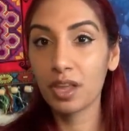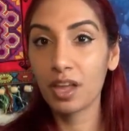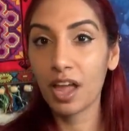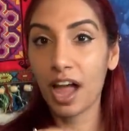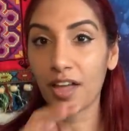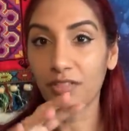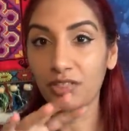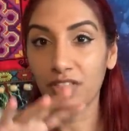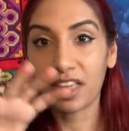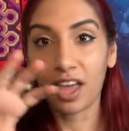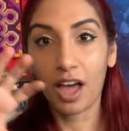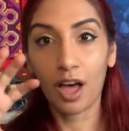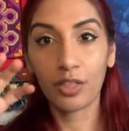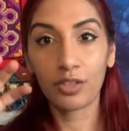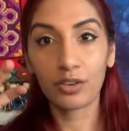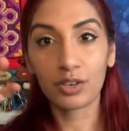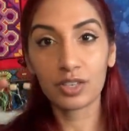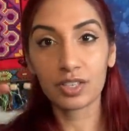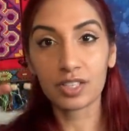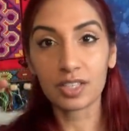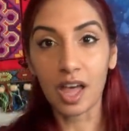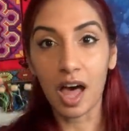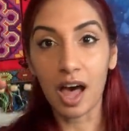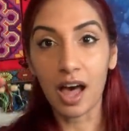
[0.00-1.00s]
at the other
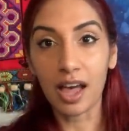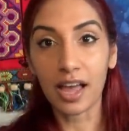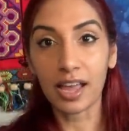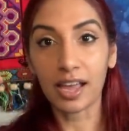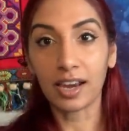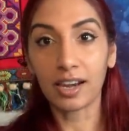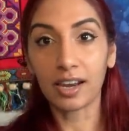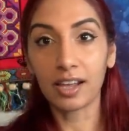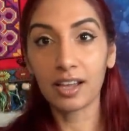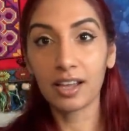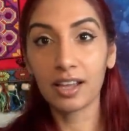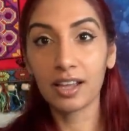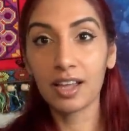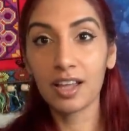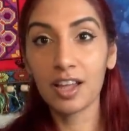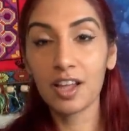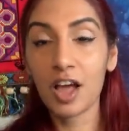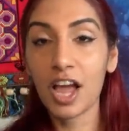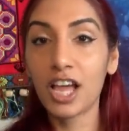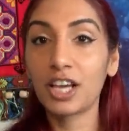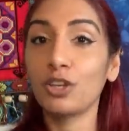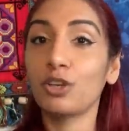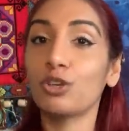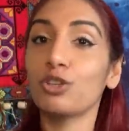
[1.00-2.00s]
side,
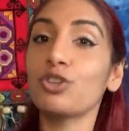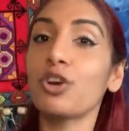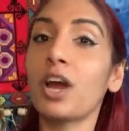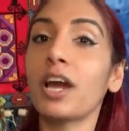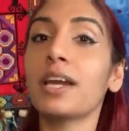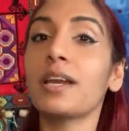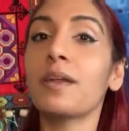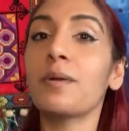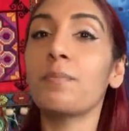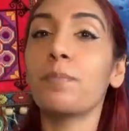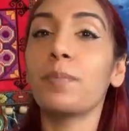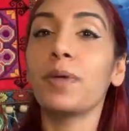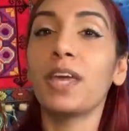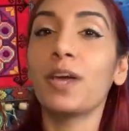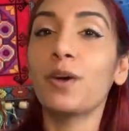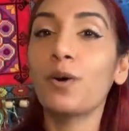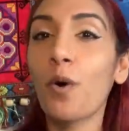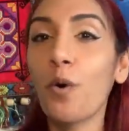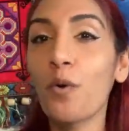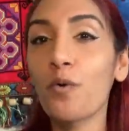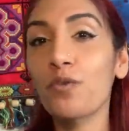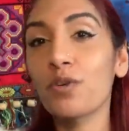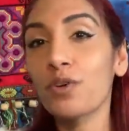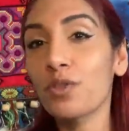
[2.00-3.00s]
and you're trying to peek
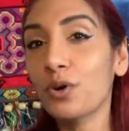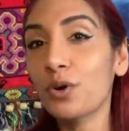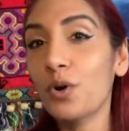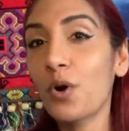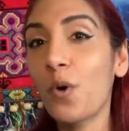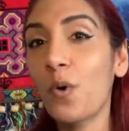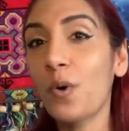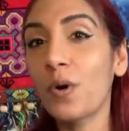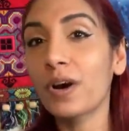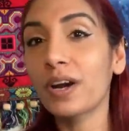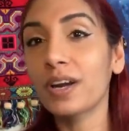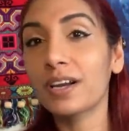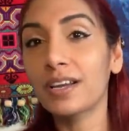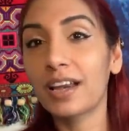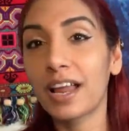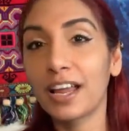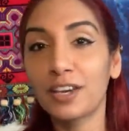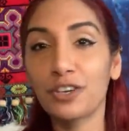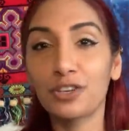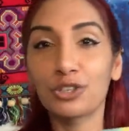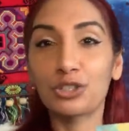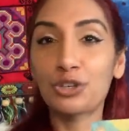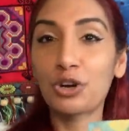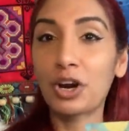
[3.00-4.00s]
over the corn,
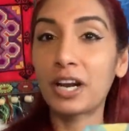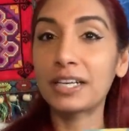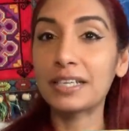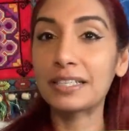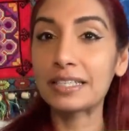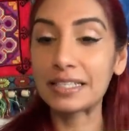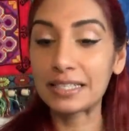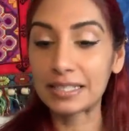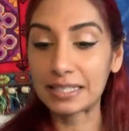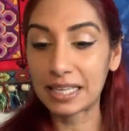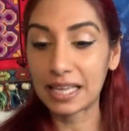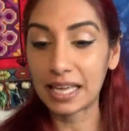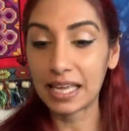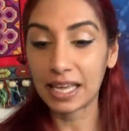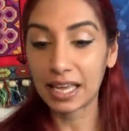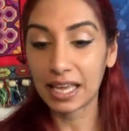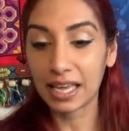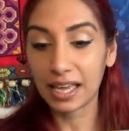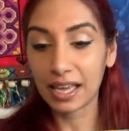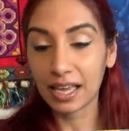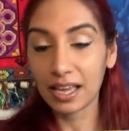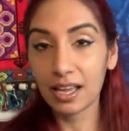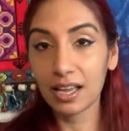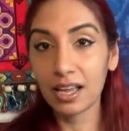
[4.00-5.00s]
and you're trying to
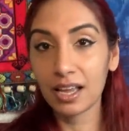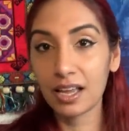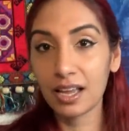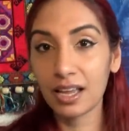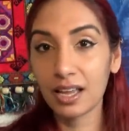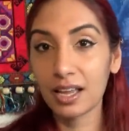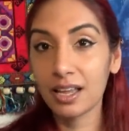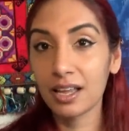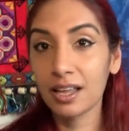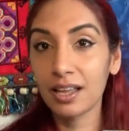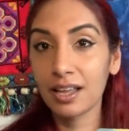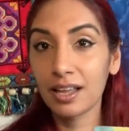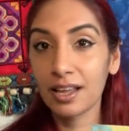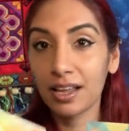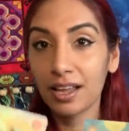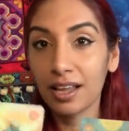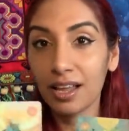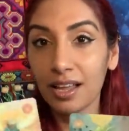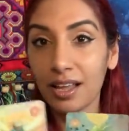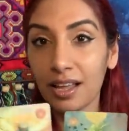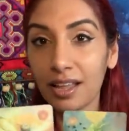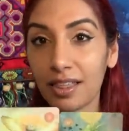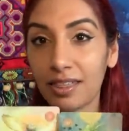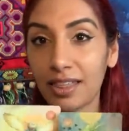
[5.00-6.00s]
see.
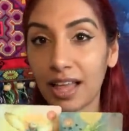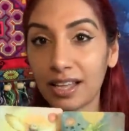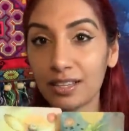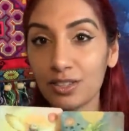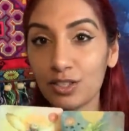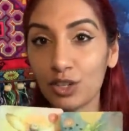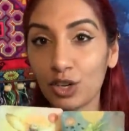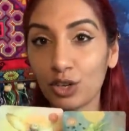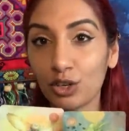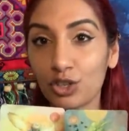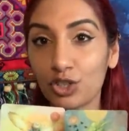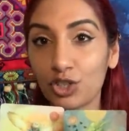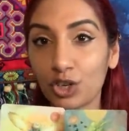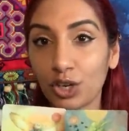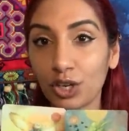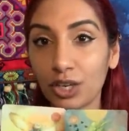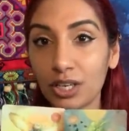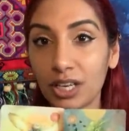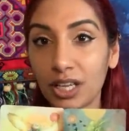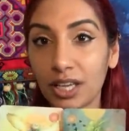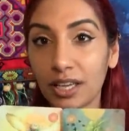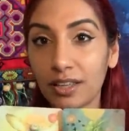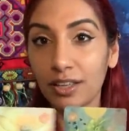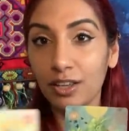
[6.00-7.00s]
That's your
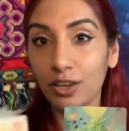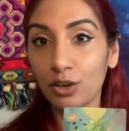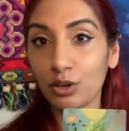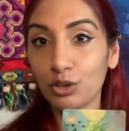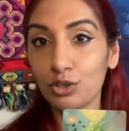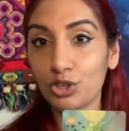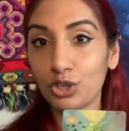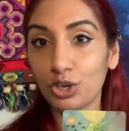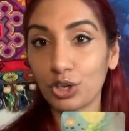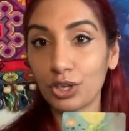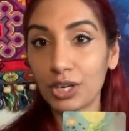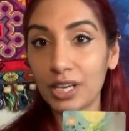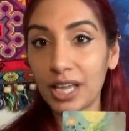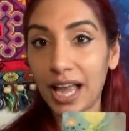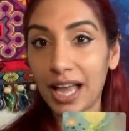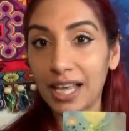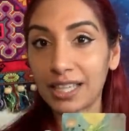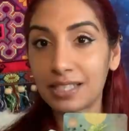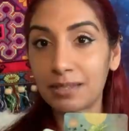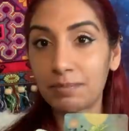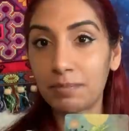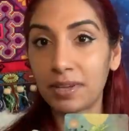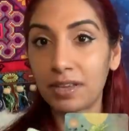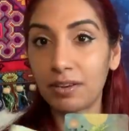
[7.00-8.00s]
journey. Your journey
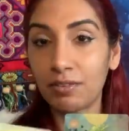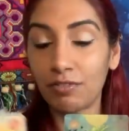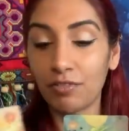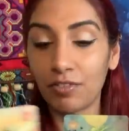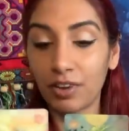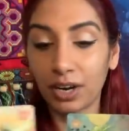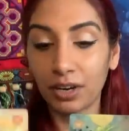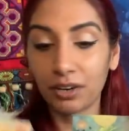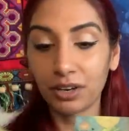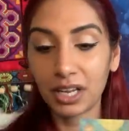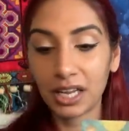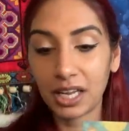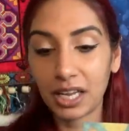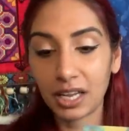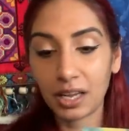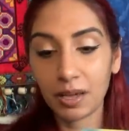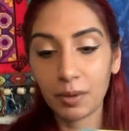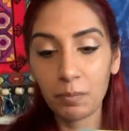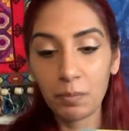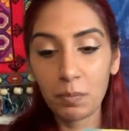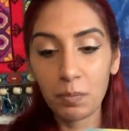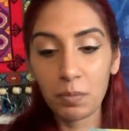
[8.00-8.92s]
has been very